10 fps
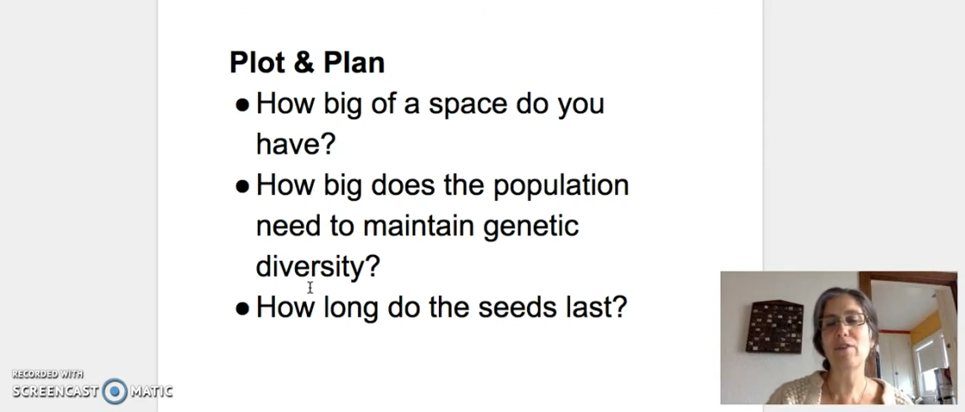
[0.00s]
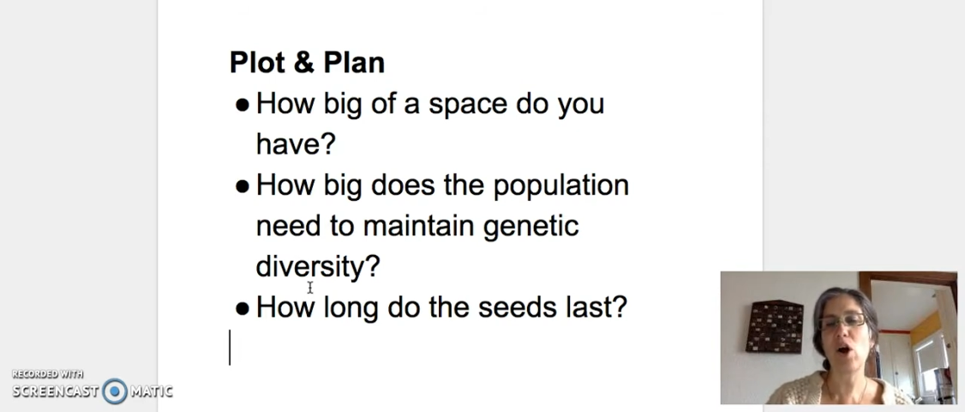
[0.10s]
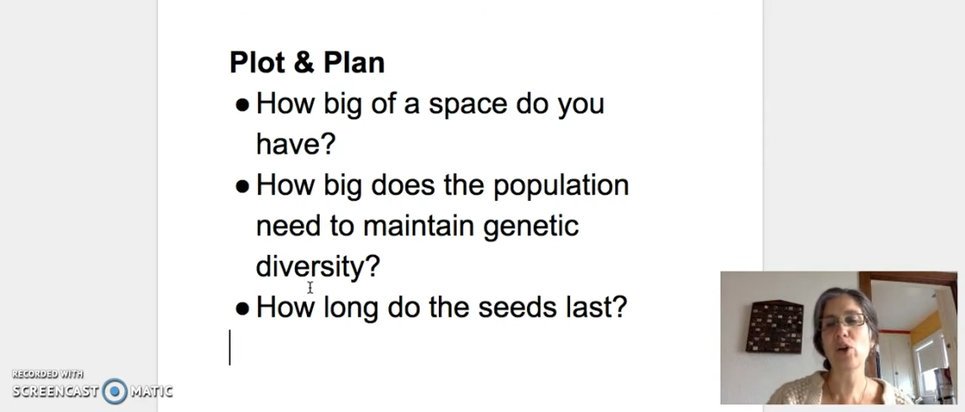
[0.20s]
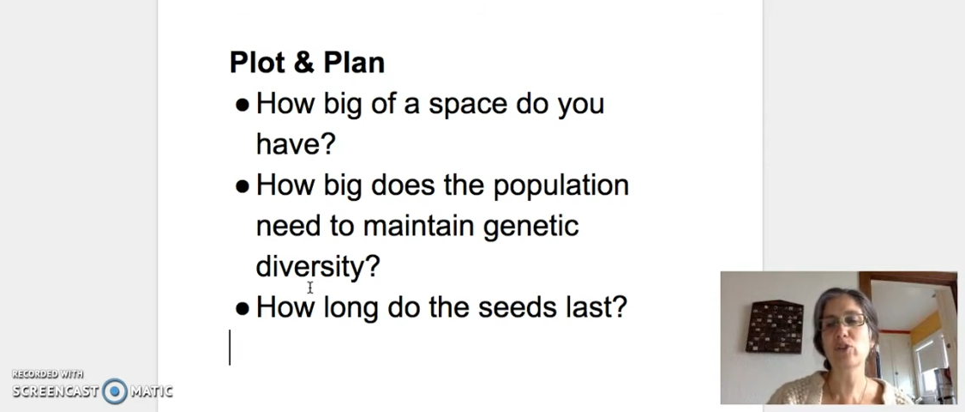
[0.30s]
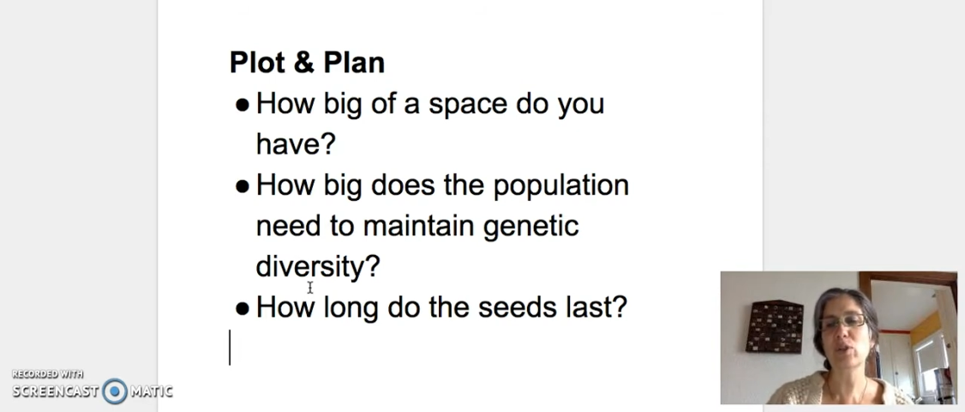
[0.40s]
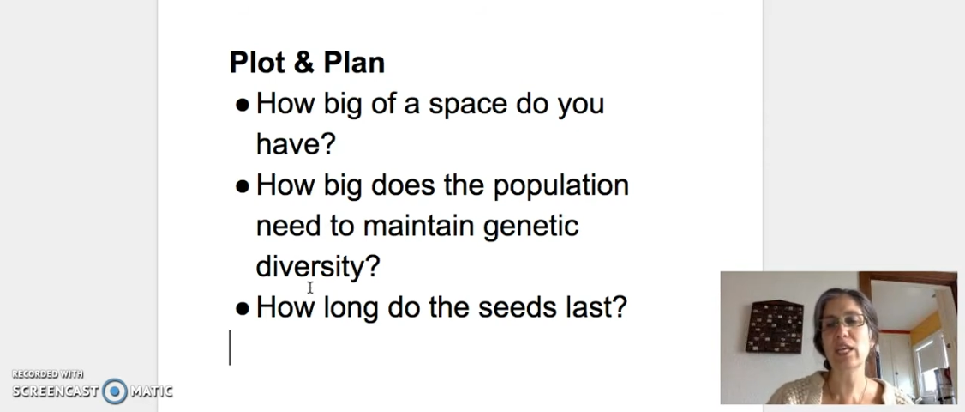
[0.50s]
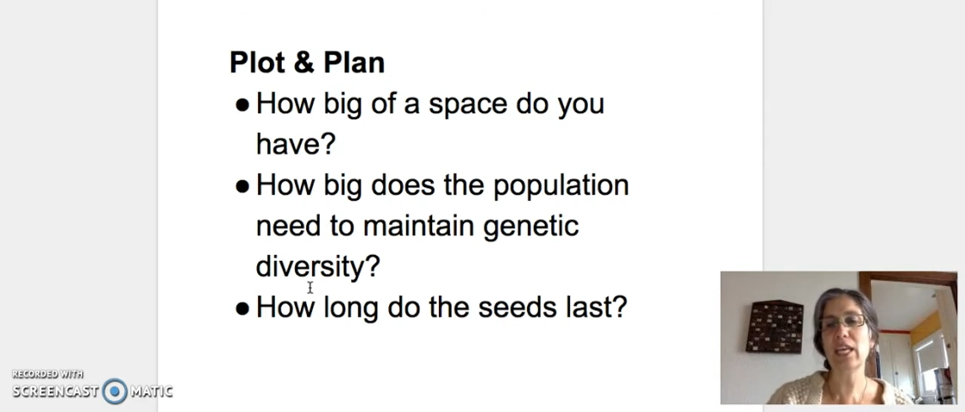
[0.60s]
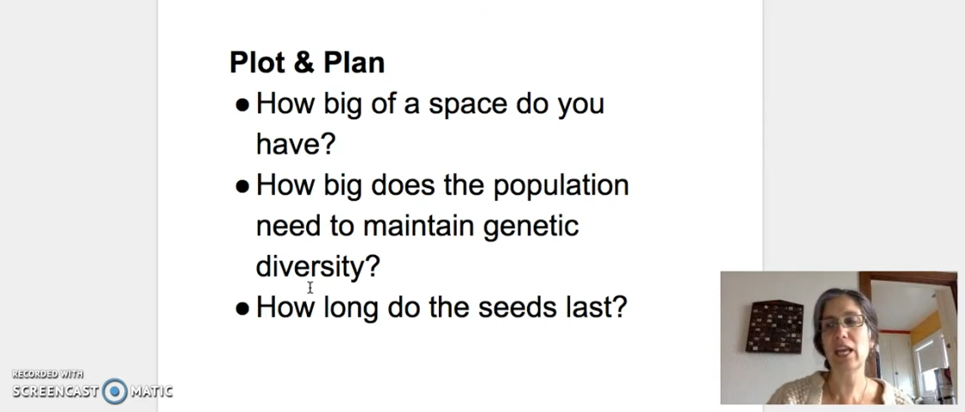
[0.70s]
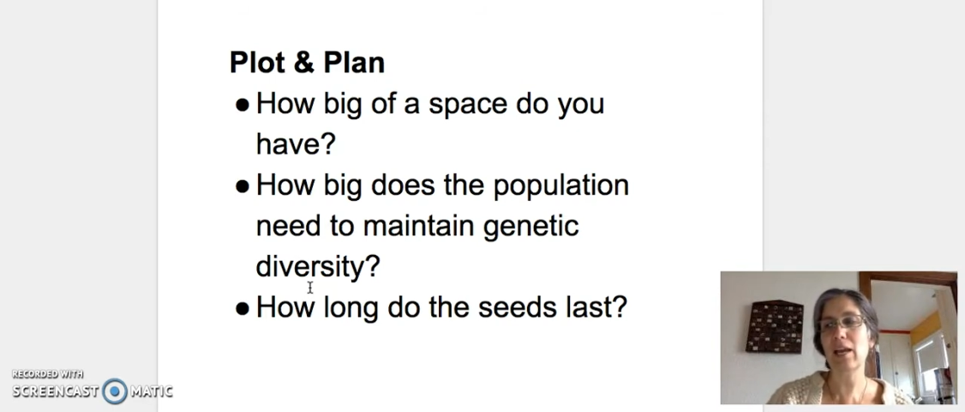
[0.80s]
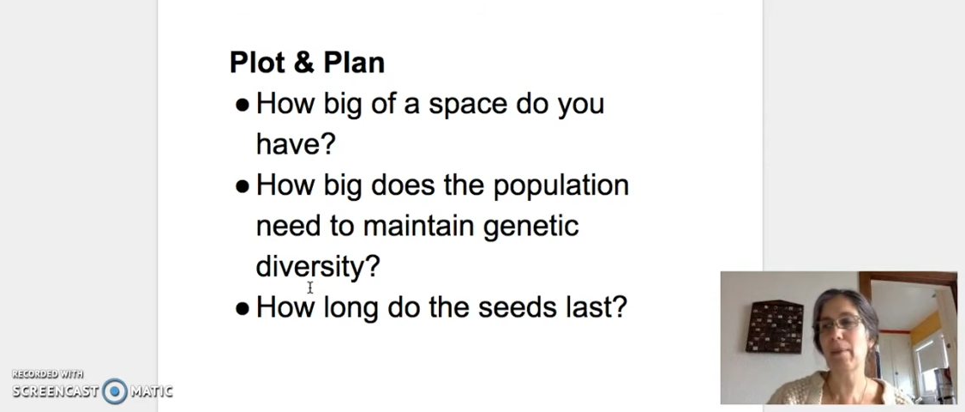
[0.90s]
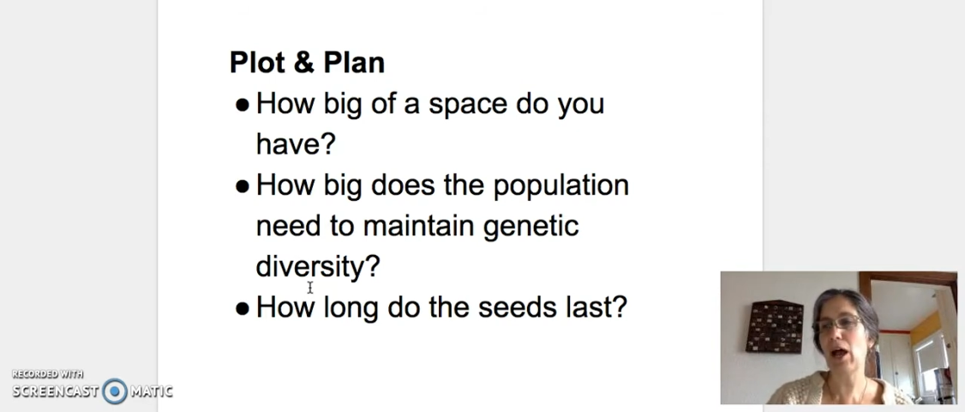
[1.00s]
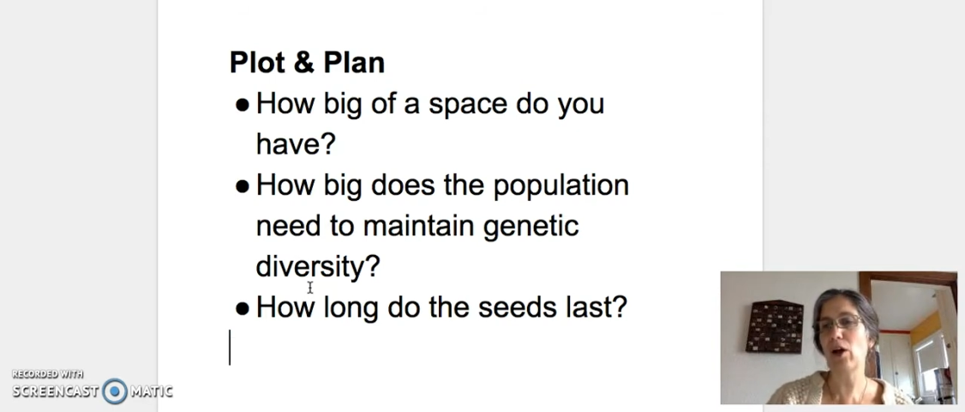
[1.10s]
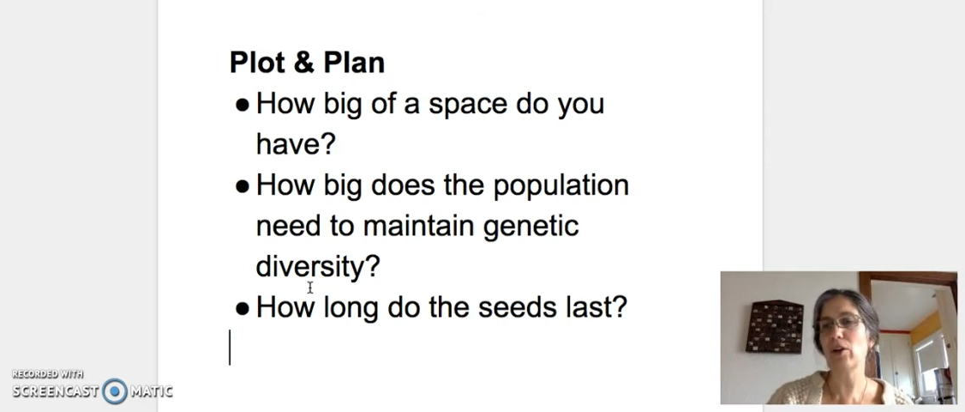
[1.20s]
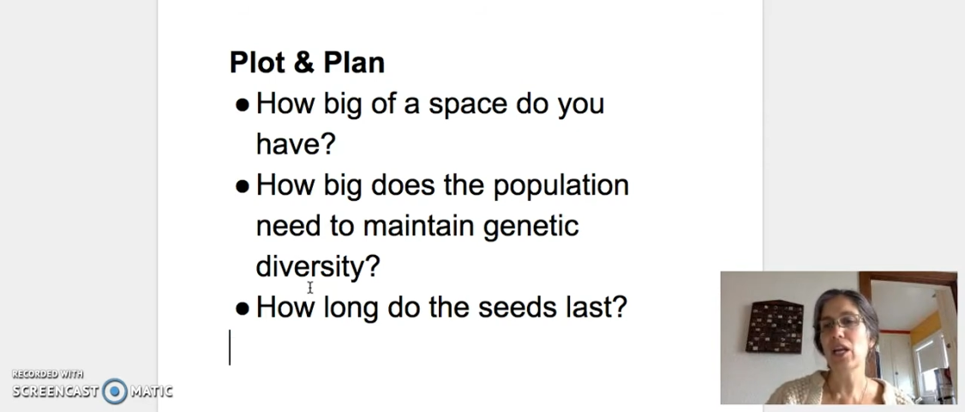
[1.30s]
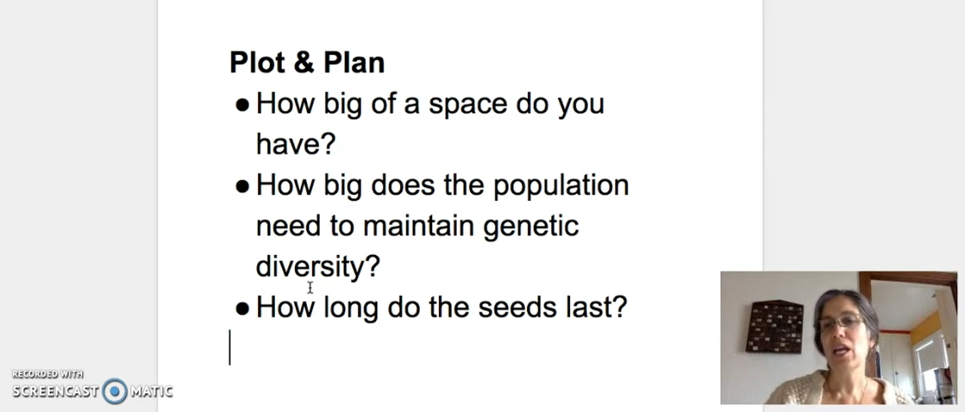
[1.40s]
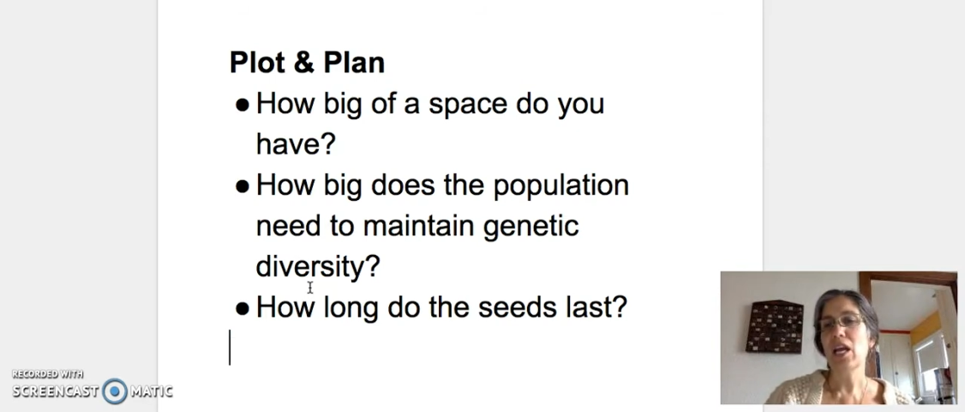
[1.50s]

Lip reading: and also thinking about